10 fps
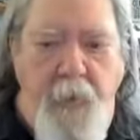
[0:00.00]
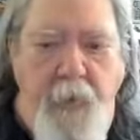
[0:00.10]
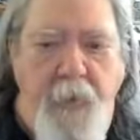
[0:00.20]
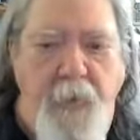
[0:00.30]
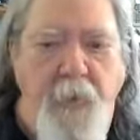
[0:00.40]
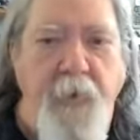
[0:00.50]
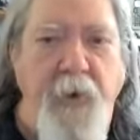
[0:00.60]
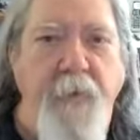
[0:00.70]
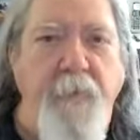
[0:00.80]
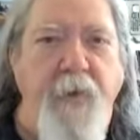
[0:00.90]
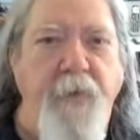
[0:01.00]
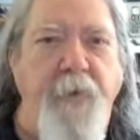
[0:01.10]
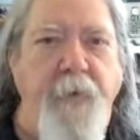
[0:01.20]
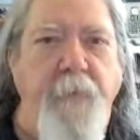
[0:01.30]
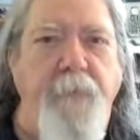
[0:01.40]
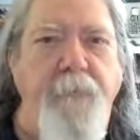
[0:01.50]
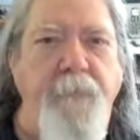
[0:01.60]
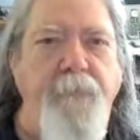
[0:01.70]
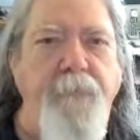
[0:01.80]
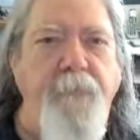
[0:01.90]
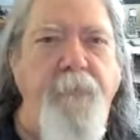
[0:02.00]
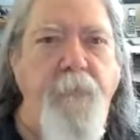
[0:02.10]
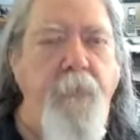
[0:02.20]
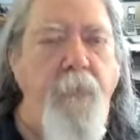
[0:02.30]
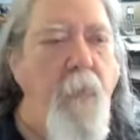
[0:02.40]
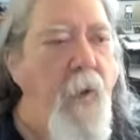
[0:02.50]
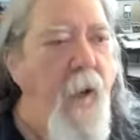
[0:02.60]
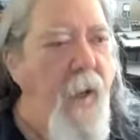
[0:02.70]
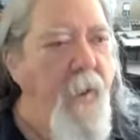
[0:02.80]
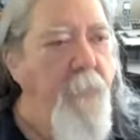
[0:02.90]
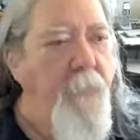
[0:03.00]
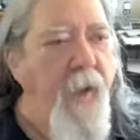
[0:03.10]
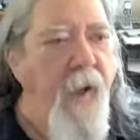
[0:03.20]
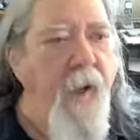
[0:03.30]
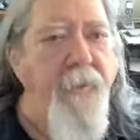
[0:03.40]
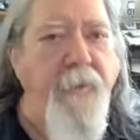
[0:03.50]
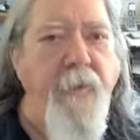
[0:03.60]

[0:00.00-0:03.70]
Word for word: in a unique vessel, on a path